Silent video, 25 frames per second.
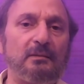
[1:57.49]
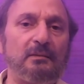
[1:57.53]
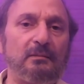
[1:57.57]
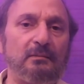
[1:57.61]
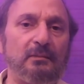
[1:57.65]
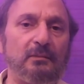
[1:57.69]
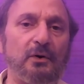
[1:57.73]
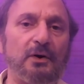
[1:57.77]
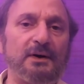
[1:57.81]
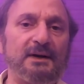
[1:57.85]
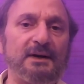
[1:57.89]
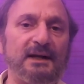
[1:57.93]

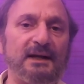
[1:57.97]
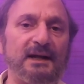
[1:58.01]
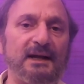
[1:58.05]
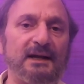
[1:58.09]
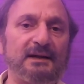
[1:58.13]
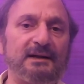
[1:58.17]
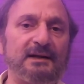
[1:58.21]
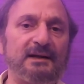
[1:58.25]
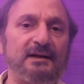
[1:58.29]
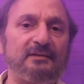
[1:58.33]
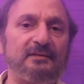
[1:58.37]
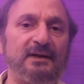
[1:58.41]
morning
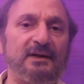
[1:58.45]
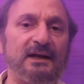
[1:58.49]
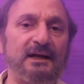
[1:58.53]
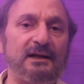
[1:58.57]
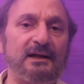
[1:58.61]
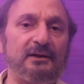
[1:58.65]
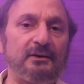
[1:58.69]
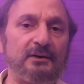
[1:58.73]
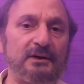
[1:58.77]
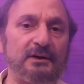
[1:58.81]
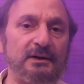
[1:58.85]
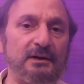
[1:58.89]
and evening,
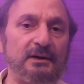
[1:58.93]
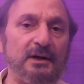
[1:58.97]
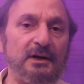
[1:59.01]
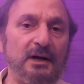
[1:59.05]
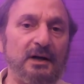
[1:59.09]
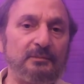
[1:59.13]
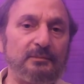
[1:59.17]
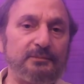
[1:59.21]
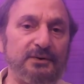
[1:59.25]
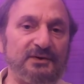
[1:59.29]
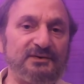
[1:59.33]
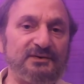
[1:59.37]
and they're in a
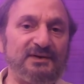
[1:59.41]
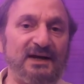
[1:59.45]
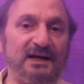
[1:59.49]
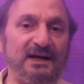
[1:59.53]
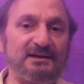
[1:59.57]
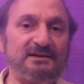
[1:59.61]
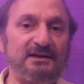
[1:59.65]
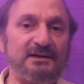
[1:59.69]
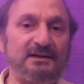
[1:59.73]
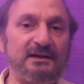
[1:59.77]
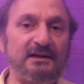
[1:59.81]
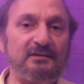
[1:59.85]

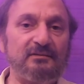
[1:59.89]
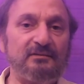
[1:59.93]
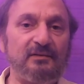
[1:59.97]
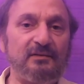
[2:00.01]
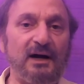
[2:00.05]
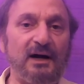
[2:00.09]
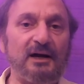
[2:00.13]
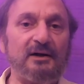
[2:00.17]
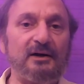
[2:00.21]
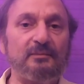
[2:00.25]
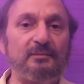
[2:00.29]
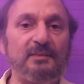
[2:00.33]
protected
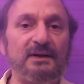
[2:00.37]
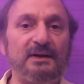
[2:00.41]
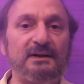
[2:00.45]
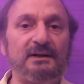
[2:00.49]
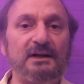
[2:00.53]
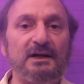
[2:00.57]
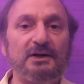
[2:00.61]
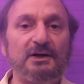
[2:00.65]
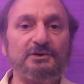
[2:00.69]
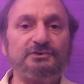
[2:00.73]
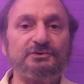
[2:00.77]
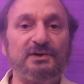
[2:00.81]
environment
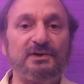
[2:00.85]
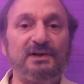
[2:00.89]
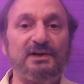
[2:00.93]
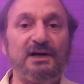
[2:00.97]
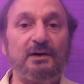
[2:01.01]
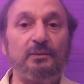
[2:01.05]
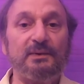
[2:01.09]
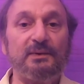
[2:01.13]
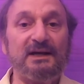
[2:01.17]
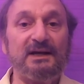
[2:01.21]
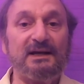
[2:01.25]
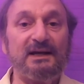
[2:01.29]
so
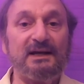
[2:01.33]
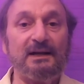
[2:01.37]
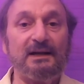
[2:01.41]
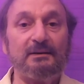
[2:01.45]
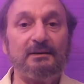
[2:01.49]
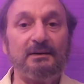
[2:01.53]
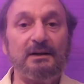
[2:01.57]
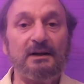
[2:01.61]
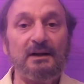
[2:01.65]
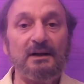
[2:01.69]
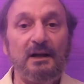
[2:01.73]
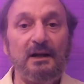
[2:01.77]
that we
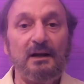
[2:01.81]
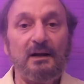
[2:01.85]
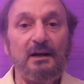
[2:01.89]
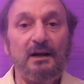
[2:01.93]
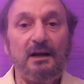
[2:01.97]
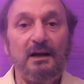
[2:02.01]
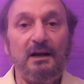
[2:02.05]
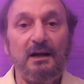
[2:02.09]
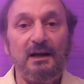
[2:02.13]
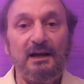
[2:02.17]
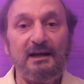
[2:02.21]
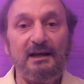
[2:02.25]
can,
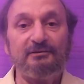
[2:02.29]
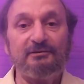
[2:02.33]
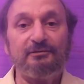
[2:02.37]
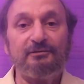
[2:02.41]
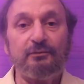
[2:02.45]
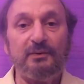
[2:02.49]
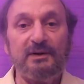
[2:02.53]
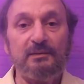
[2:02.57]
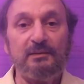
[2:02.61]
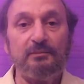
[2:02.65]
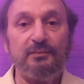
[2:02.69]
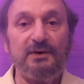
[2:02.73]

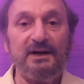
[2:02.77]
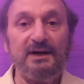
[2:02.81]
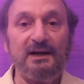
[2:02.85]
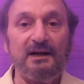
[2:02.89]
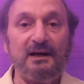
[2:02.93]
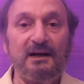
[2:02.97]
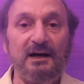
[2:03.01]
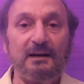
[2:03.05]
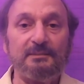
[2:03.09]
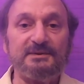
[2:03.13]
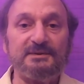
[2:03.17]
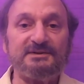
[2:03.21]
if we
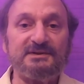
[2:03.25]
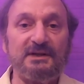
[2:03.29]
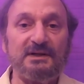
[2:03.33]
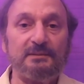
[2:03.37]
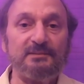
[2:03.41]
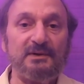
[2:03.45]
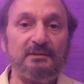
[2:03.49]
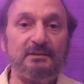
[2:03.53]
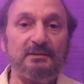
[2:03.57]
bring up some